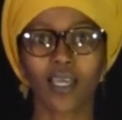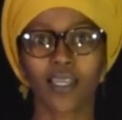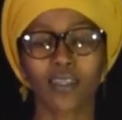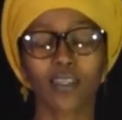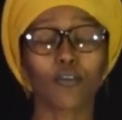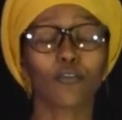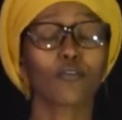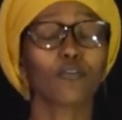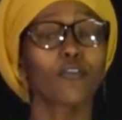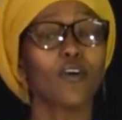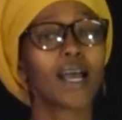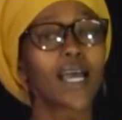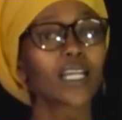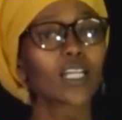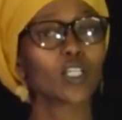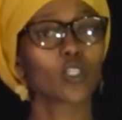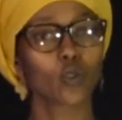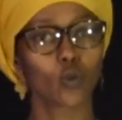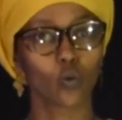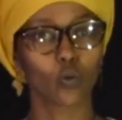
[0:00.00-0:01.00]
the
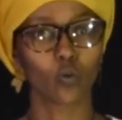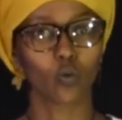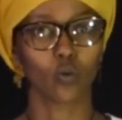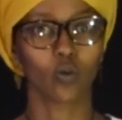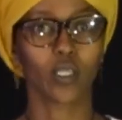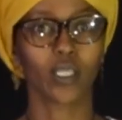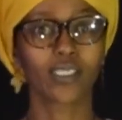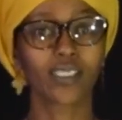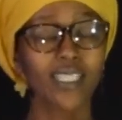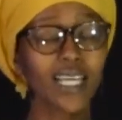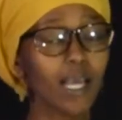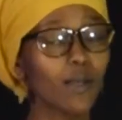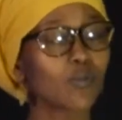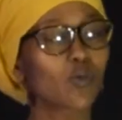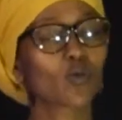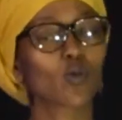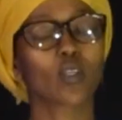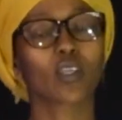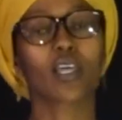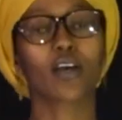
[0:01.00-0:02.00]
value, it
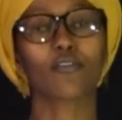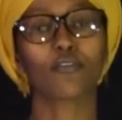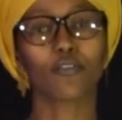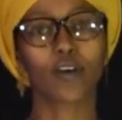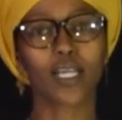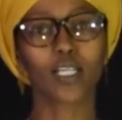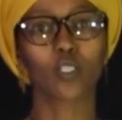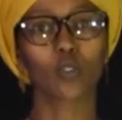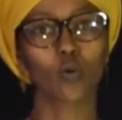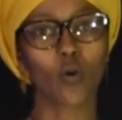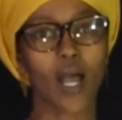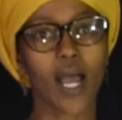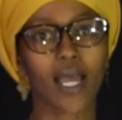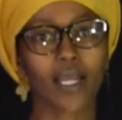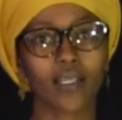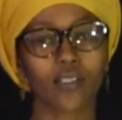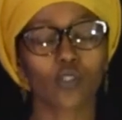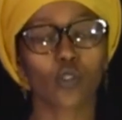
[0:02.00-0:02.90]
comes with a value add.